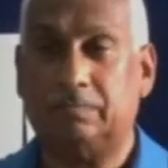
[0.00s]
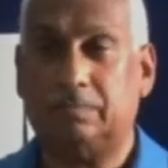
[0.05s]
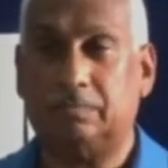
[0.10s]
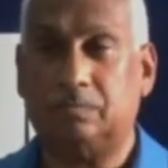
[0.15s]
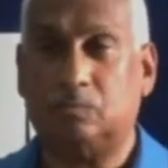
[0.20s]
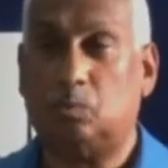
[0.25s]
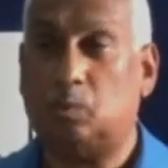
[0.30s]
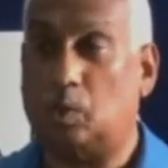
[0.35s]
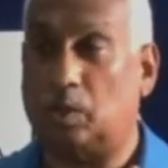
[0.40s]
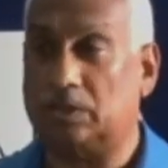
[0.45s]

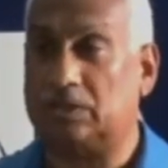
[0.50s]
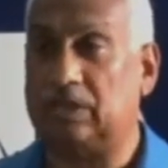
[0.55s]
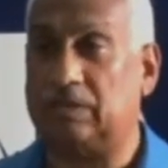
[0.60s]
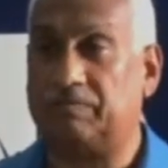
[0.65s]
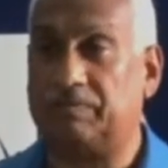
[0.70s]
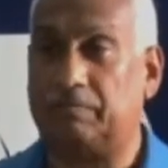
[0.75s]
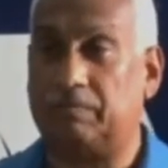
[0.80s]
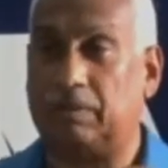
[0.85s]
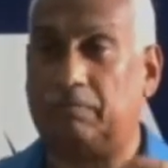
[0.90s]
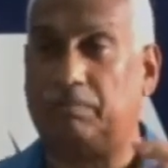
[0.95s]
water
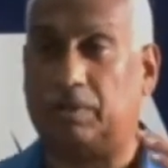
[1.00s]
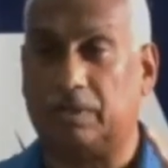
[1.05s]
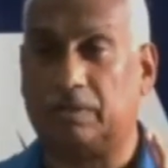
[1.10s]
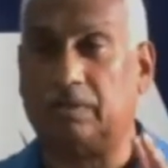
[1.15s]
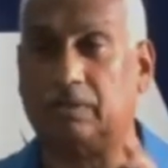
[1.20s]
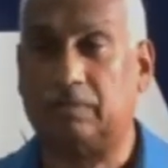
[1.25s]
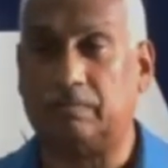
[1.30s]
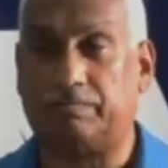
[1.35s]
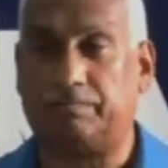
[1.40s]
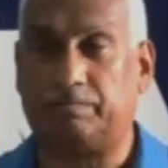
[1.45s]
from a
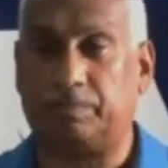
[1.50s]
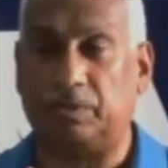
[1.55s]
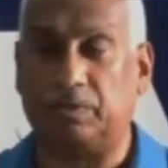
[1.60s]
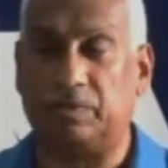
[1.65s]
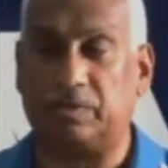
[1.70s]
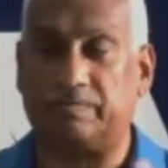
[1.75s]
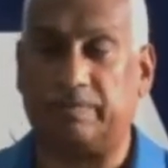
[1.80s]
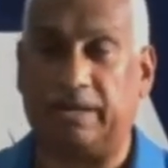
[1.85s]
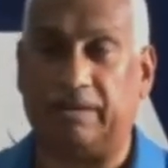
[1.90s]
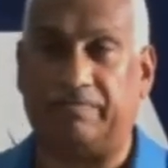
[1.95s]
bottle
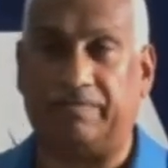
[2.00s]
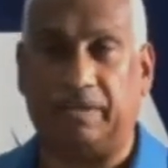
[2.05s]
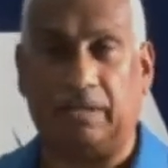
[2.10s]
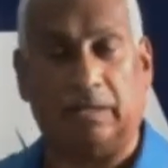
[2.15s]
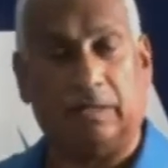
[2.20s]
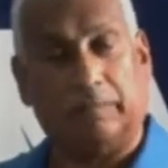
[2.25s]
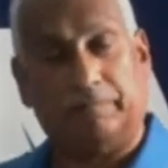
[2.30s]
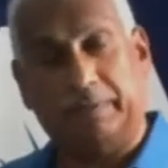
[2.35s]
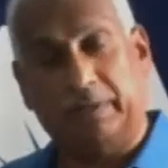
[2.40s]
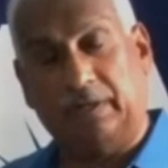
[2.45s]
produced by a fellow
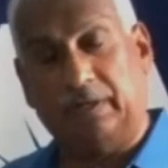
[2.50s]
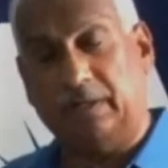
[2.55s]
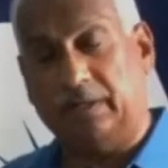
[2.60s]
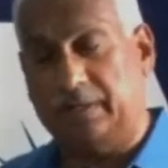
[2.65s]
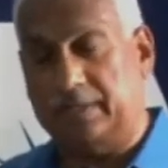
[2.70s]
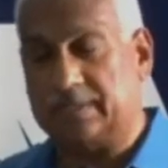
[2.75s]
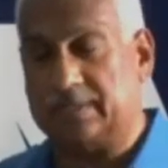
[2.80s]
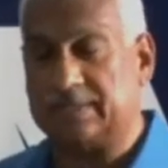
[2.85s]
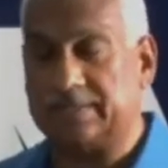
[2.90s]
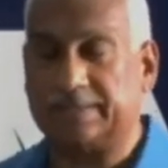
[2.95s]
up in the
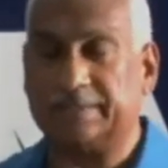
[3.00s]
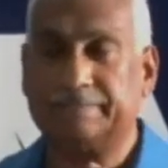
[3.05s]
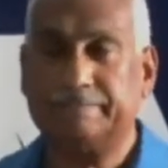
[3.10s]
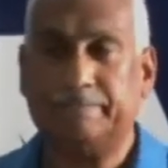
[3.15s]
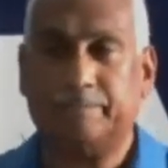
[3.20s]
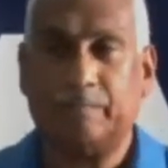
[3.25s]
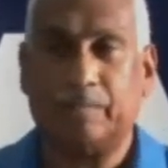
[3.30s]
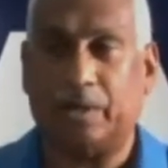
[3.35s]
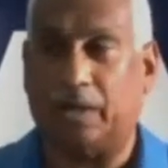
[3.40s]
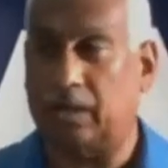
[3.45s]
east,
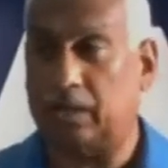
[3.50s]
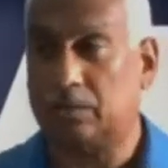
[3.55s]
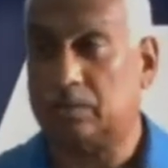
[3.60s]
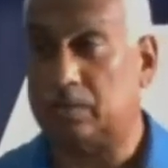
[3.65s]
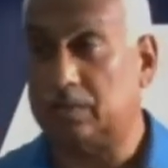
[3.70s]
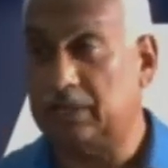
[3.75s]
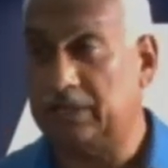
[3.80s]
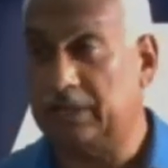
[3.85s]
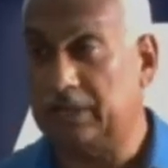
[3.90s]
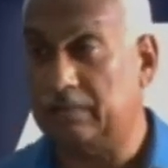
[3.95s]
I'm not
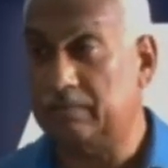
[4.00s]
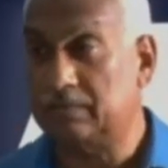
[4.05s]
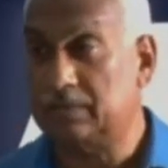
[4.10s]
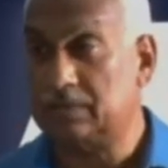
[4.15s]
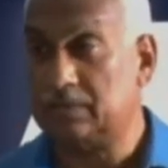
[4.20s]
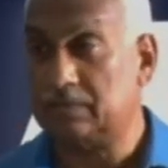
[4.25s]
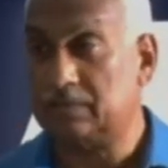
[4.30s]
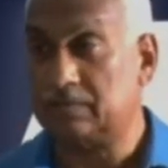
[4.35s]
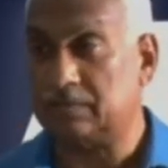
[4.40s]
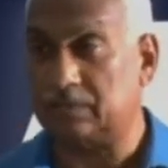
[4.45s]
calling names
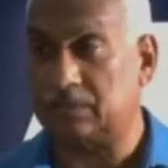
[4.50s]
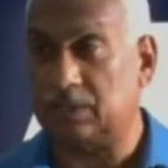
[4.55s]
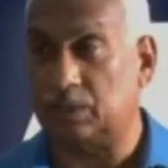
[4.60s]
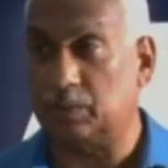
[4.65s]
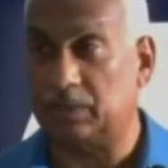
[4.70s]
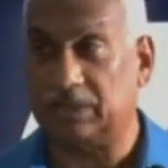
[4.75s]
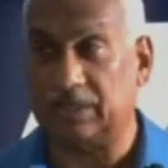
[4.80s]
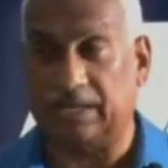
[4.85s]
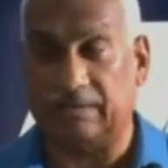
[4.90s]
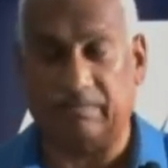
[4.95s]
because I don't
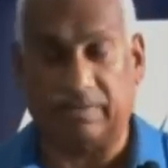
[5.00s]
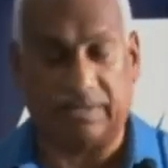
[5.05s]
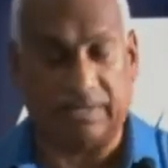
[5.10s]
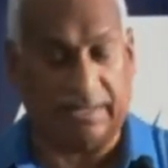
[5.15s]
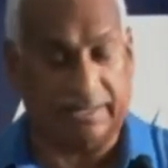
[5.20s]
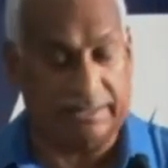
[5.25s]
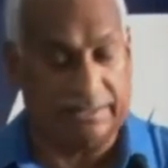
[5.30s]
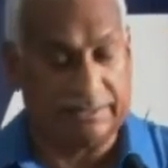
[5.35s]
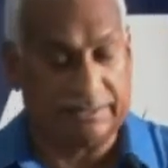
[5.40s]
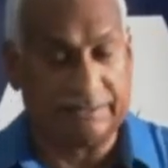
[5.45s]
want to
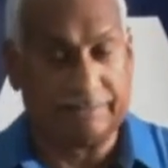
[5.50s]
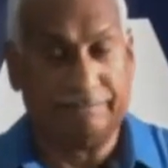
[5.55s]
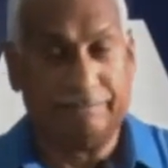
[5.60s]
advertise,